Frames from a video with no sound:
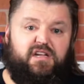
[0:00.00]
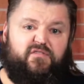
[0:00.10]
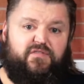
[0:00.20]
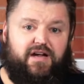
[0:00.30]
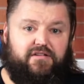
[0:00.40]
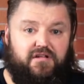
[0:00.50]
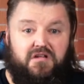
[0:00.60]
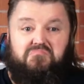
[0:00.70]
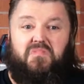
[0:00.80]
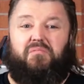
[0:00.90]
In fact,
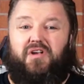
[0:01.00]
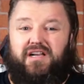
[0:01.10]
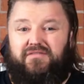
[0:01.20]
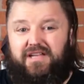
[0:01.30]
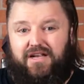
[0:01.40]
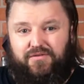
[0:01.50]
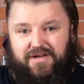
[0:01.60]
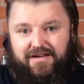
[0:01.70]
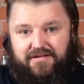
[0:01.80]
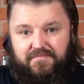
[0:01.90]
I'm not even that good
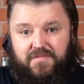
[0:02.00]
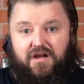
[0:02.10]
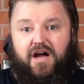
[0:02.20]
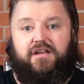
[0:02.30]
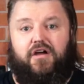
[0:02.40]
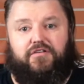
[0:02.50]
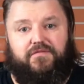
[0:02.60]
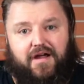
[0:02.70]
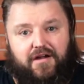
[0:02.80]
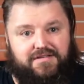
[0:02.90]
at it. I'd go as
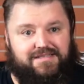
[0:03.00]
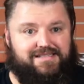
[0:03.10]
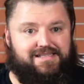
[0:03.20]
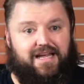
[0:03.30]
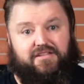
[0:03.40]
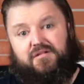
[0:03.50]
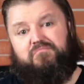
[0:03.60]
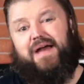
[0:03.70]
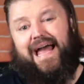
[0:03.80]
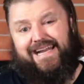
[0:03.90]
far as to say that
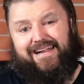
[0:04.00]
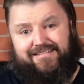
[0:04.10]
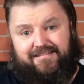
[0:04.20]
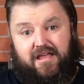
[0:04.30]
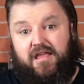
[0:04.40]
I'm bad at it.